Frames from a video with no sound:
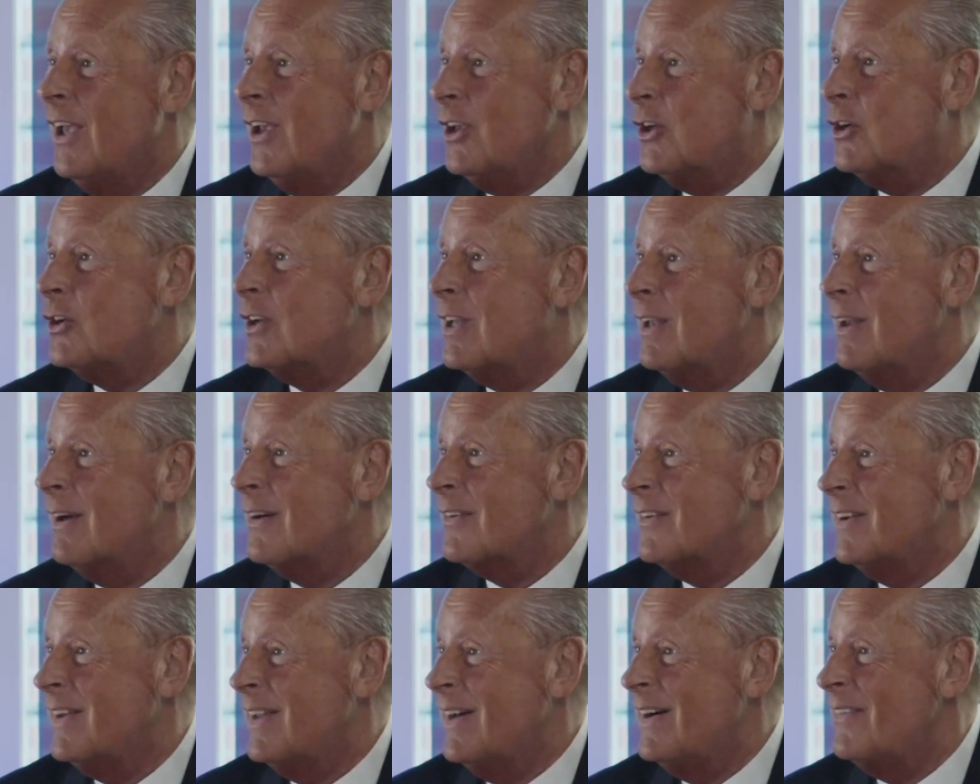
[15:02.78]
good luck
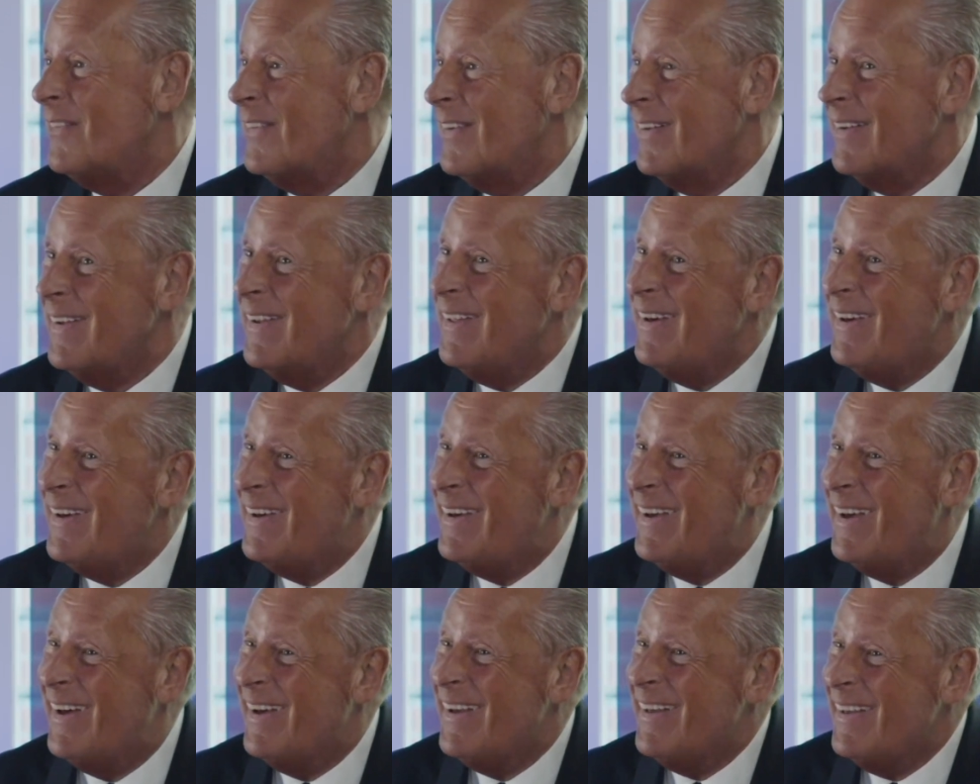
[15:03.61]
with that one.
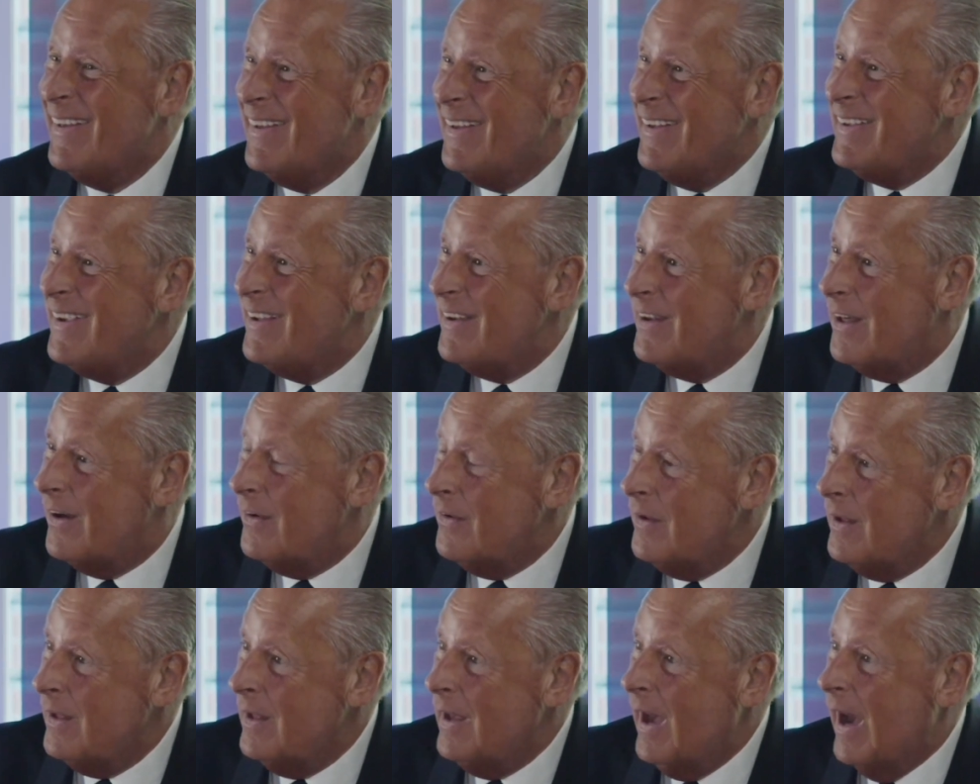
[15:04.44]
Yeah. You know,
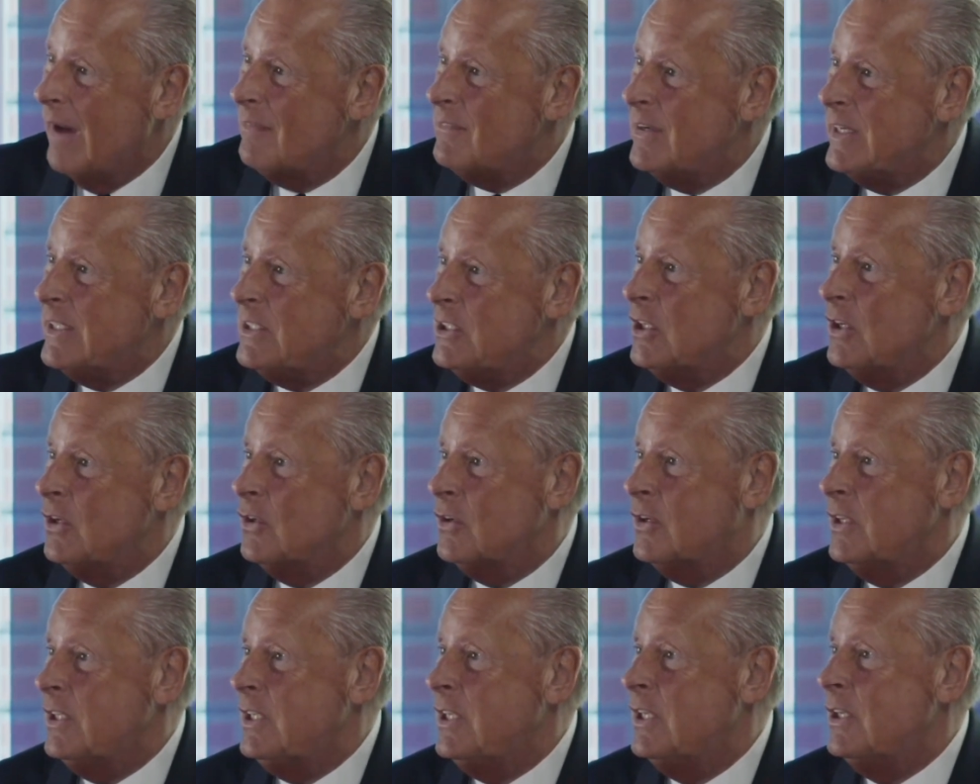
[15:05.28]
I mean,
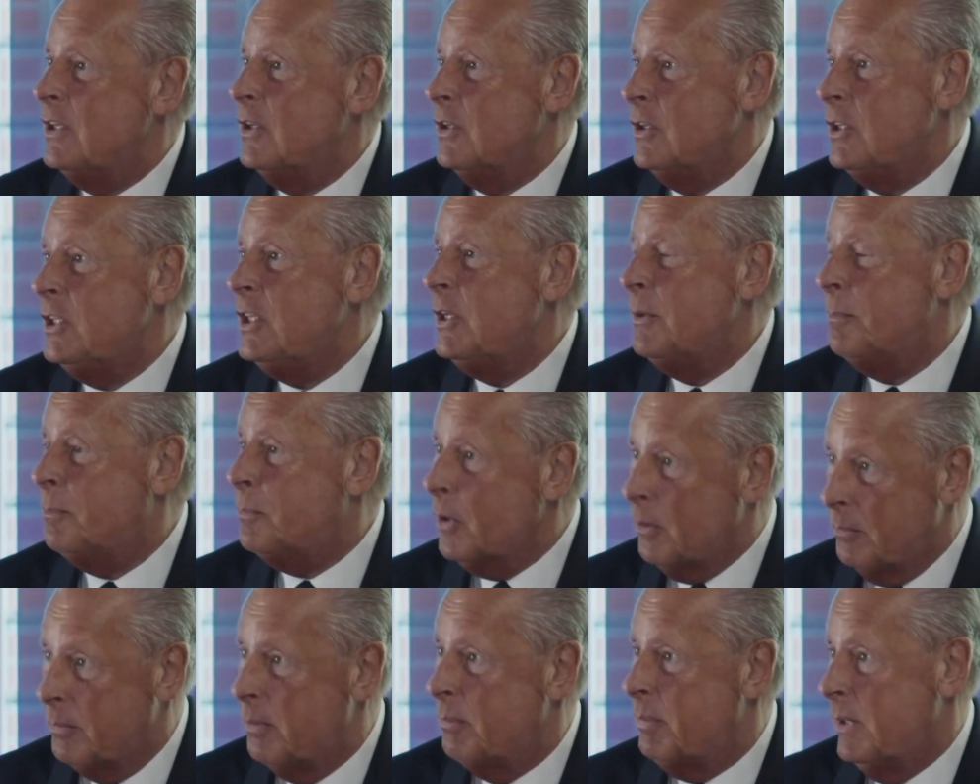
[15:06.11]
you're
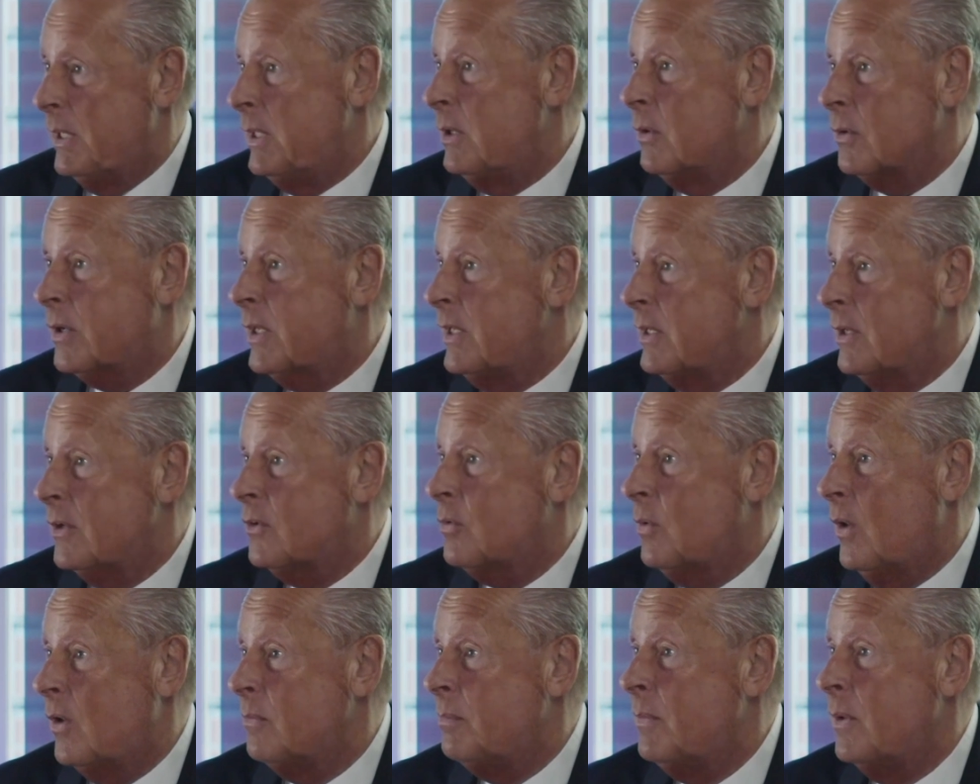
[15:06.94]
probably looking at
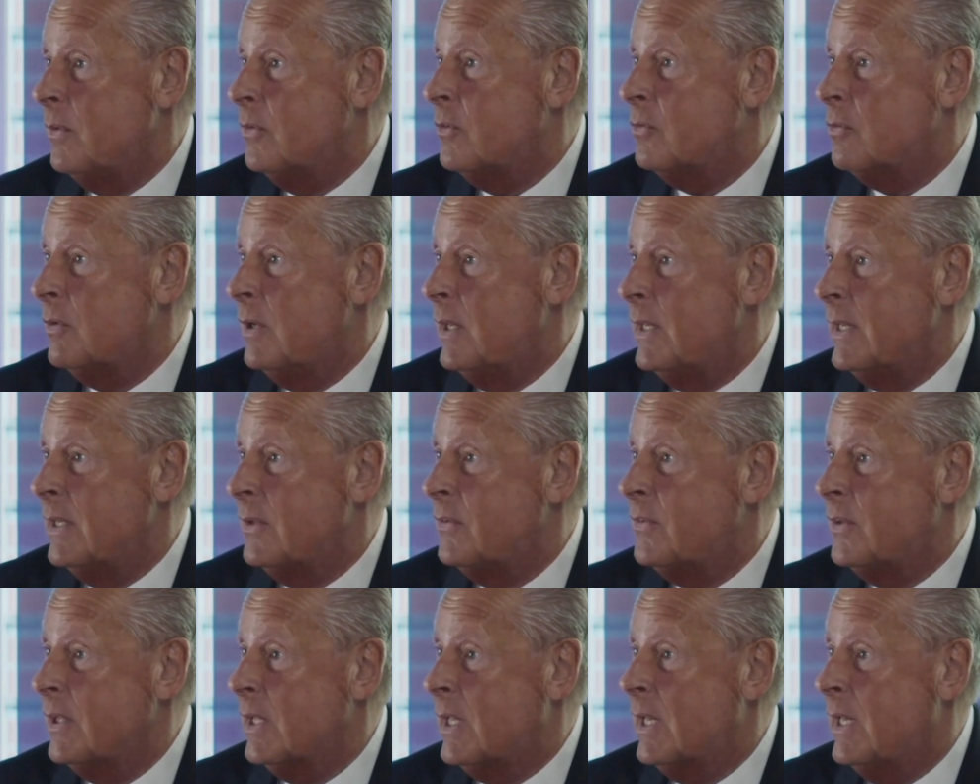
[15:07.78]
12 months
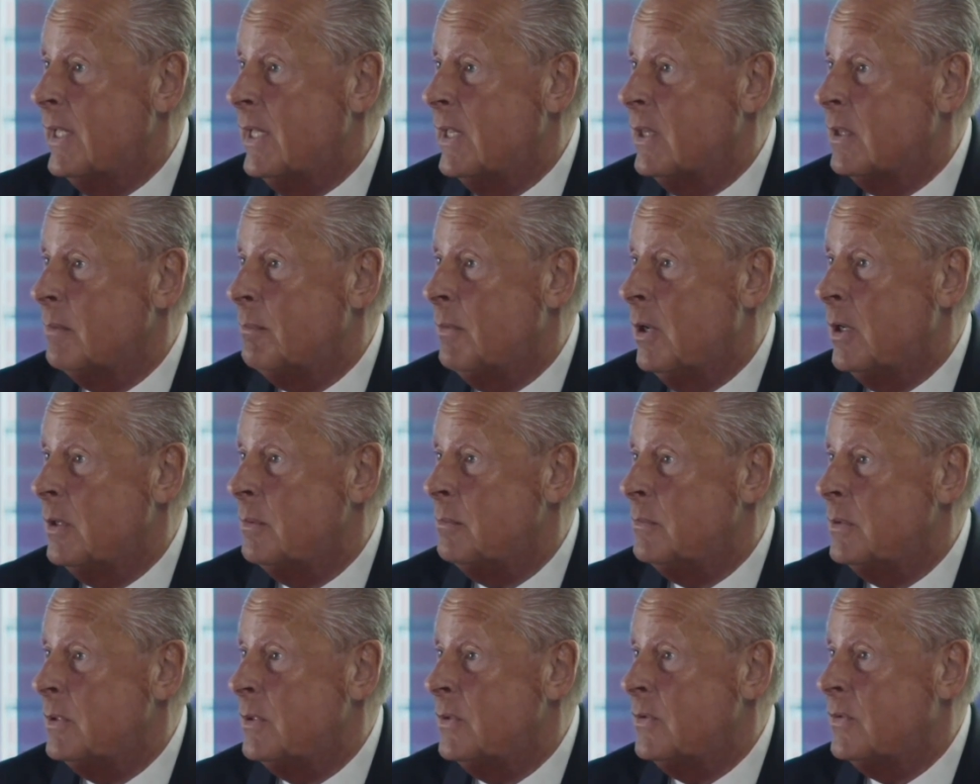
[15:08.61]
realistically at the
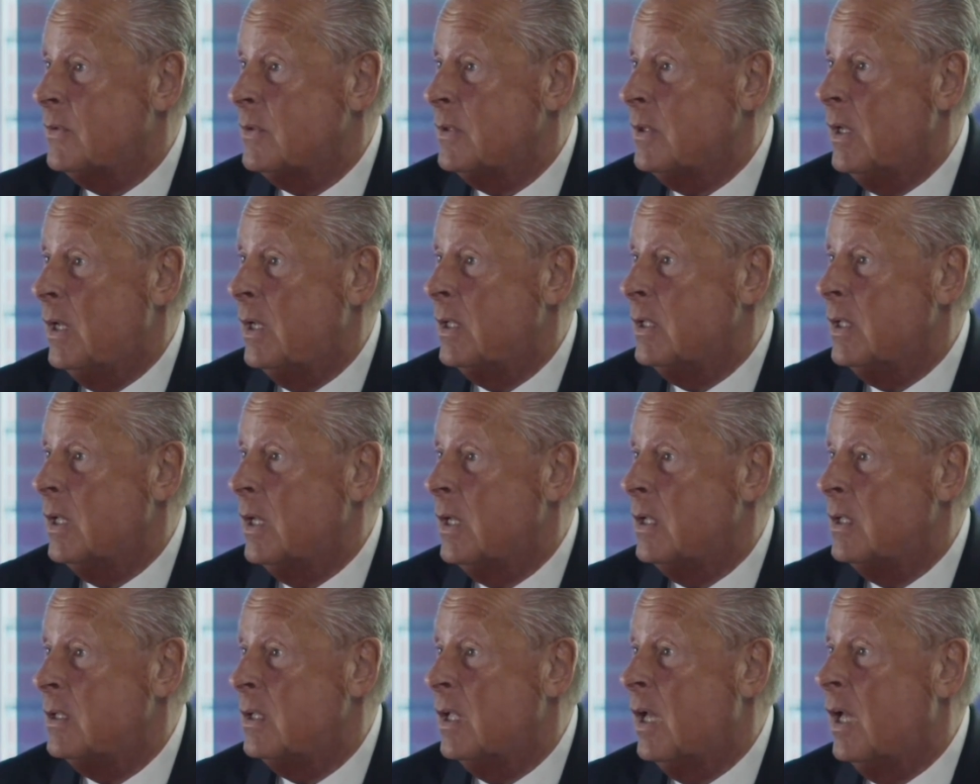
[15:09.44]
moment,
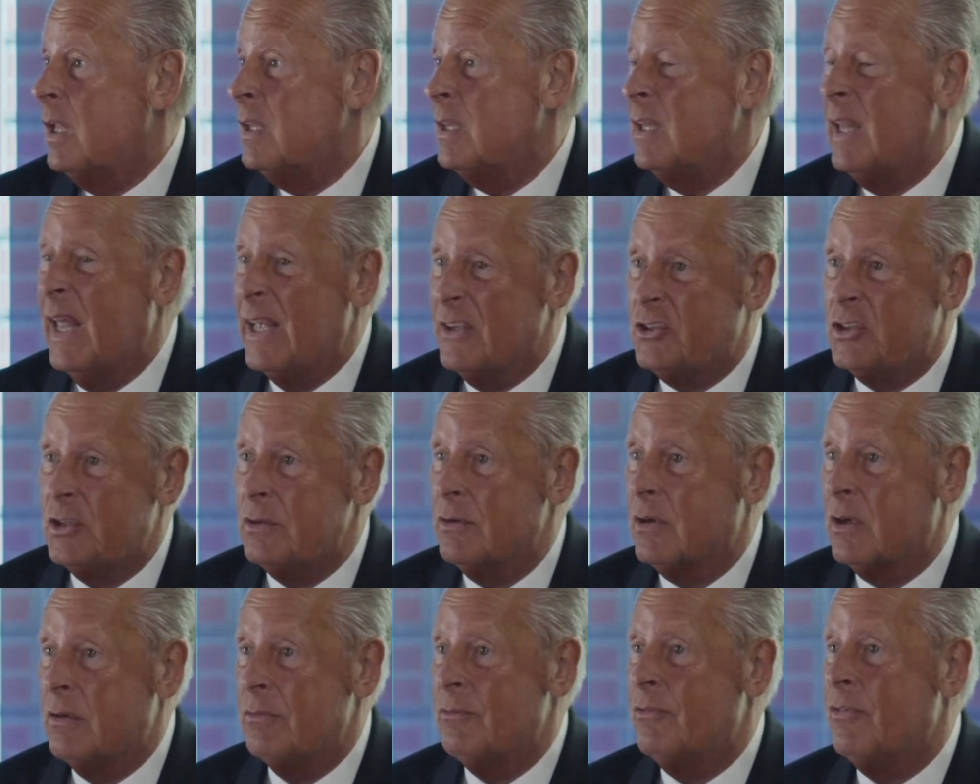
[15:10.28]
unless
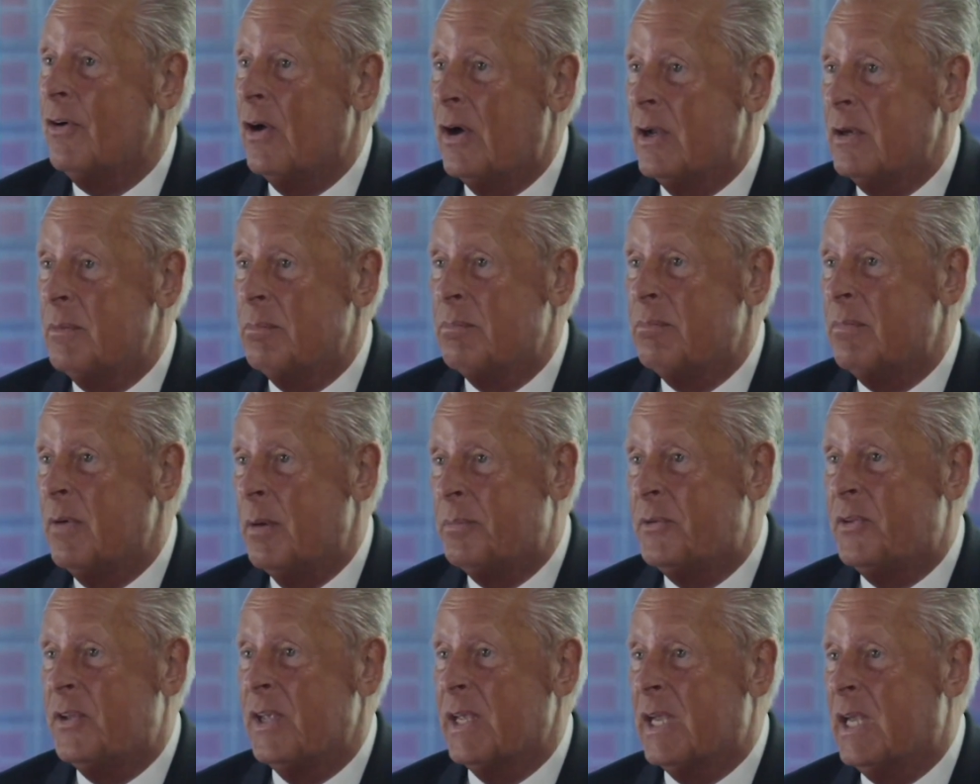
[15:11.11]
you can find a
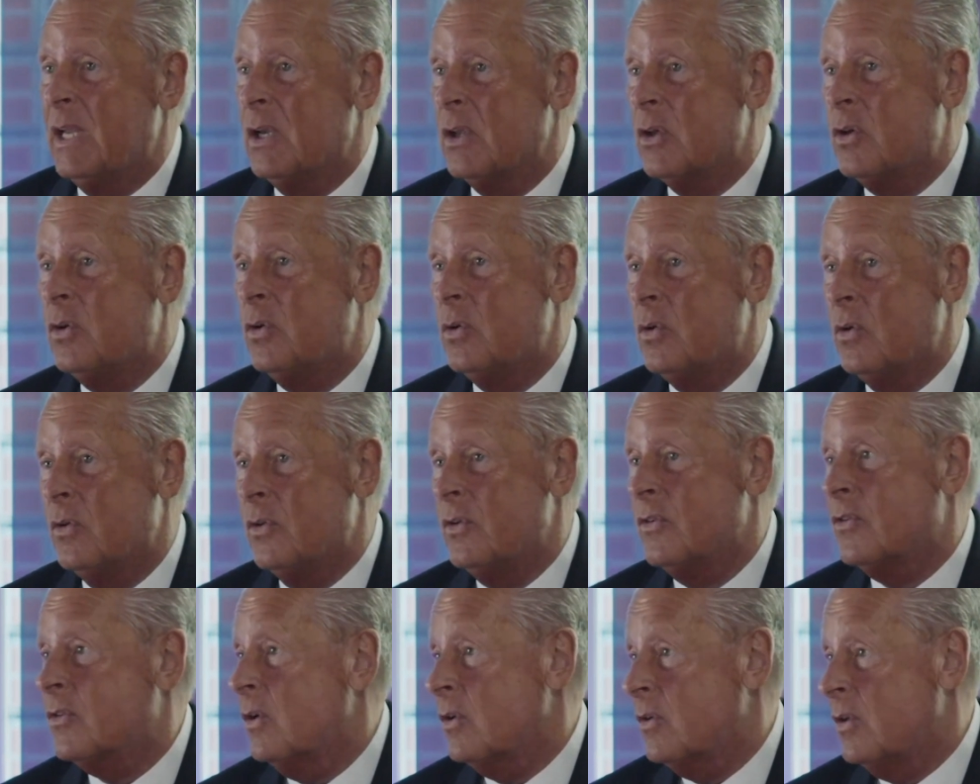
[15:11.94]
particular court
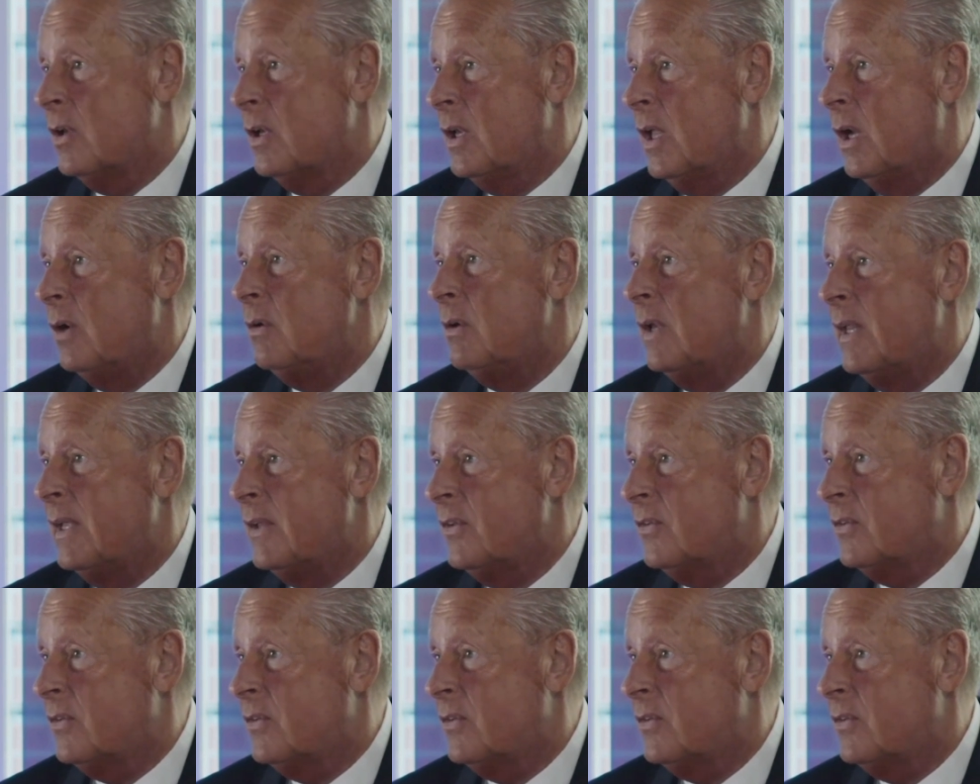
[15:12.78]
that's got a low list.